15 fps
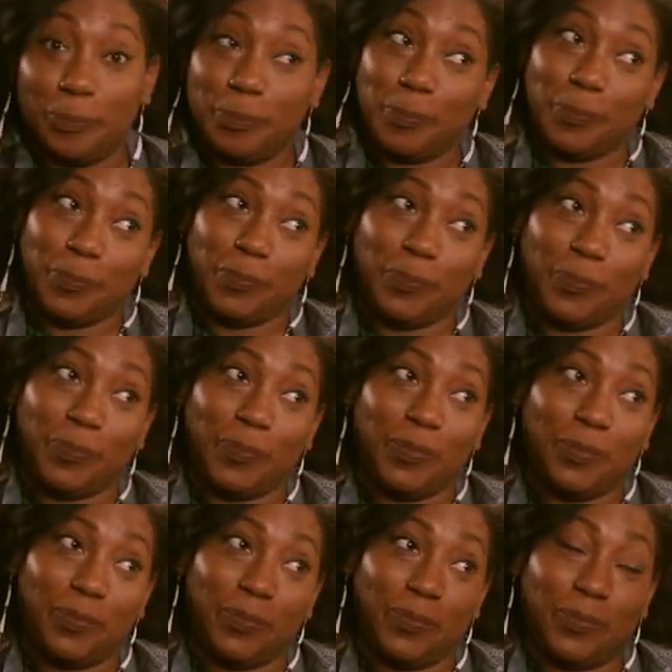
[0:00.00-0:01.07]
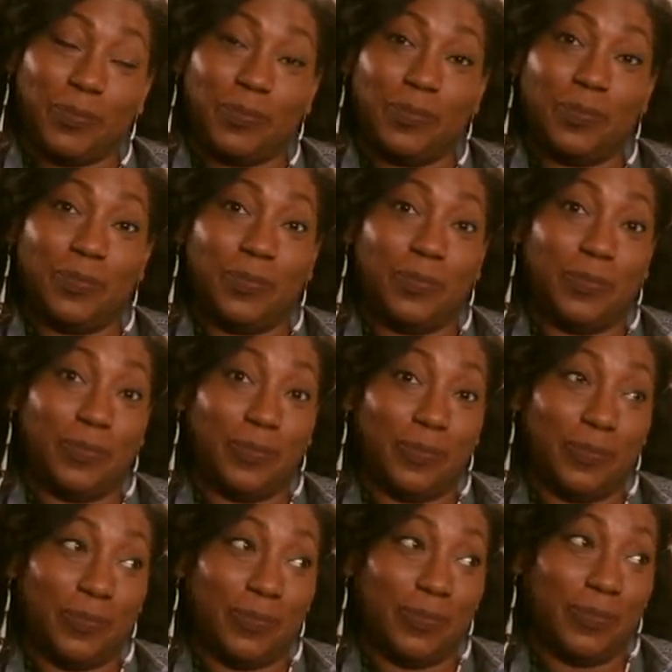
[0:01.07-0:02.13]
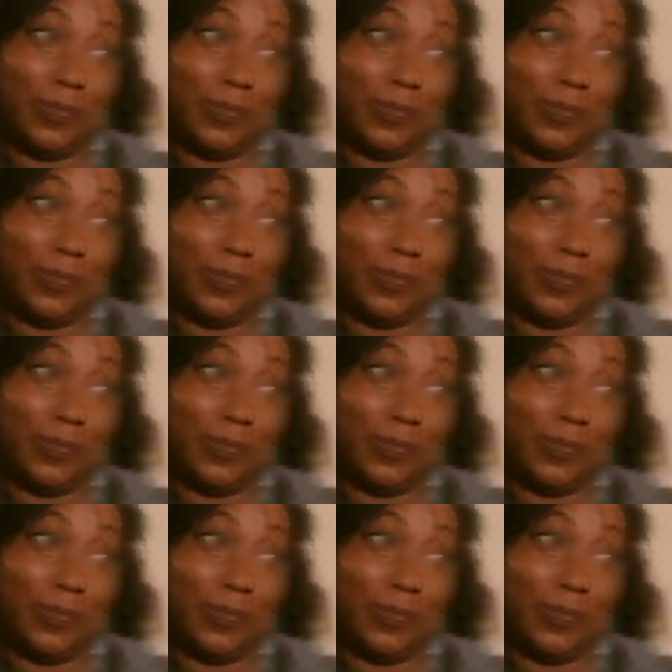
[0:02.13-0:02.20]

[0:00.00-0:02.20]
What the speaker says: (silent)